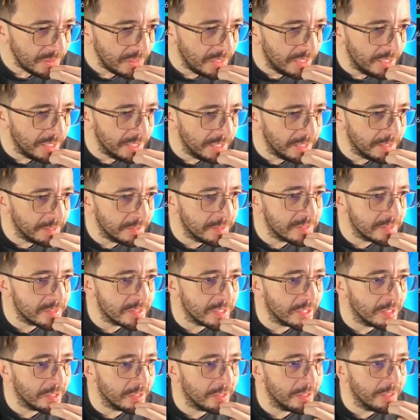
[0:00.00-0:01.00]
And
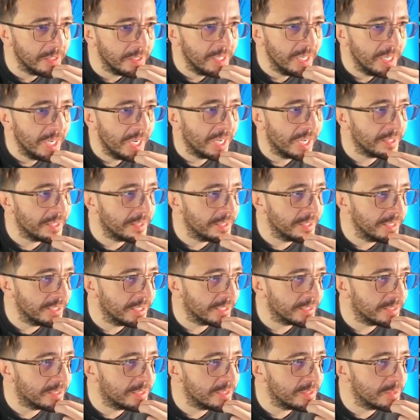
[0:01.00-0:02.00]
uh, I think
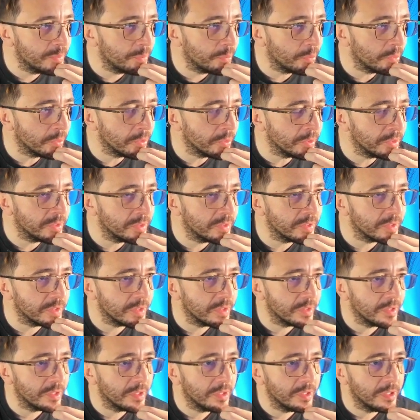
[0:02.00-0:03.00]
at this point,
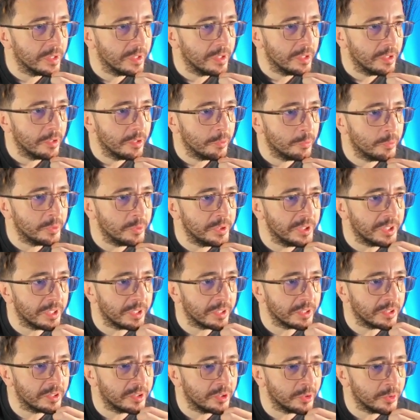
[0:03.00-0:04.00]
we
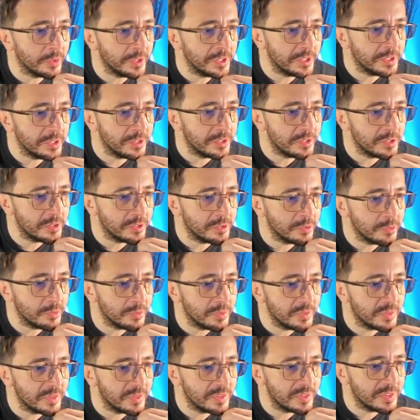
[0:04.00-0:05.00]
are going to
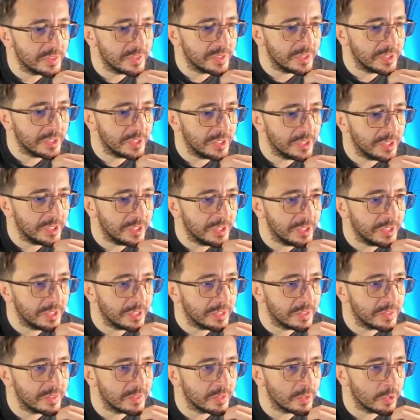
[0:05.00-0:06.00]
see
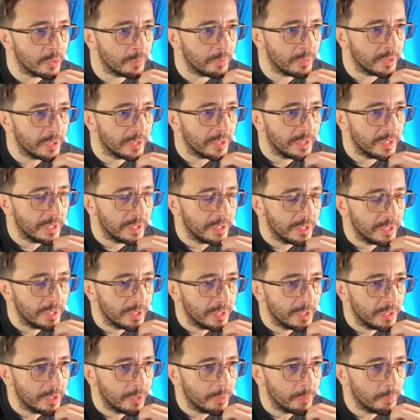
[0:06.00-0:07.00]
some,
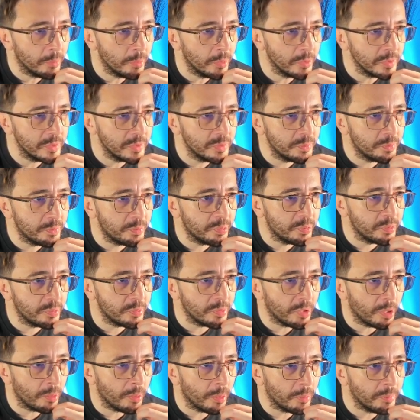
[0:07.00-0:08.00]
most
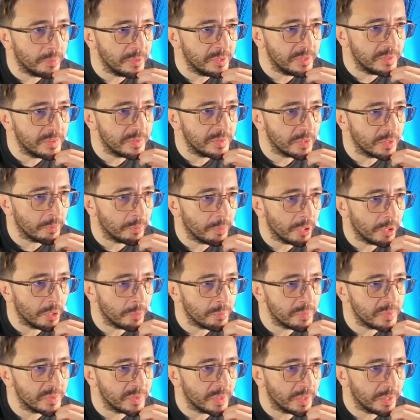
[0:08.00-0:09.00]
probably some
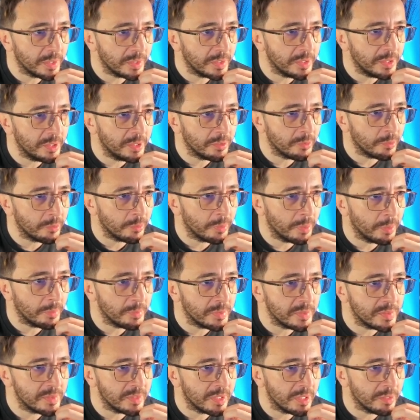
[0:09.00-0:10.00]
upside here around
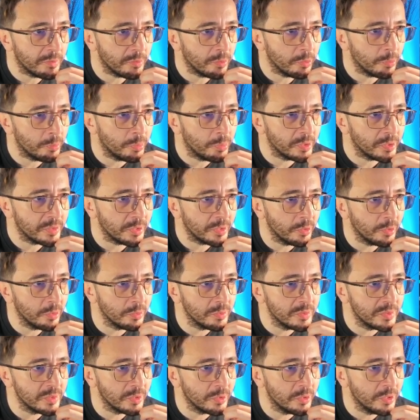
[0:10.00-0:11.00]
this level, but
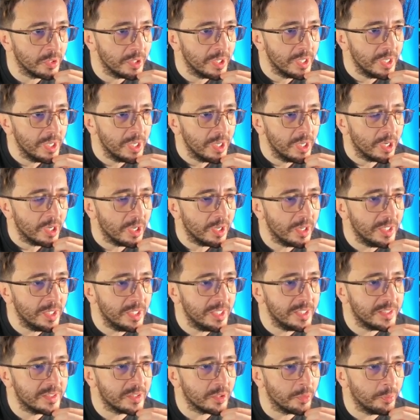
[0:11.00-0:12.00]
also a
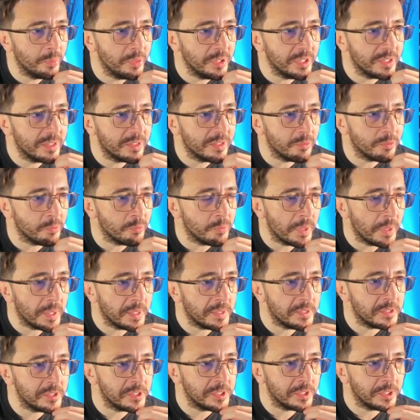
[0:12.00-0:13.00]
little bit
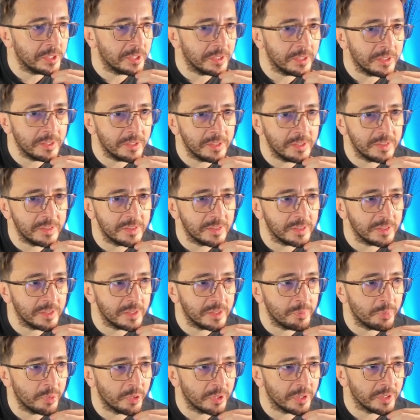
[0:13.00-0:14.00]
ranging in this
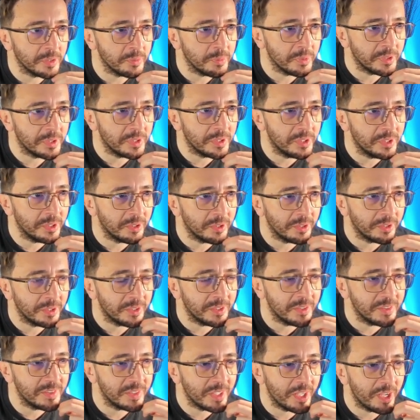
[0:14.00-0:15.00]
department here, in
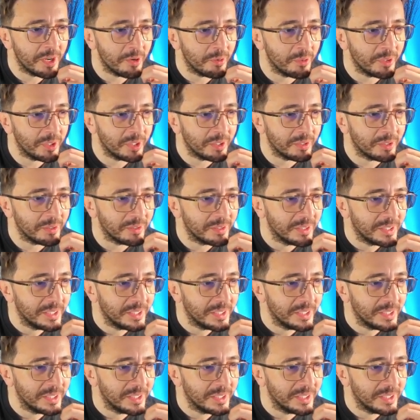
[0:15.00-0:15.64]
this area.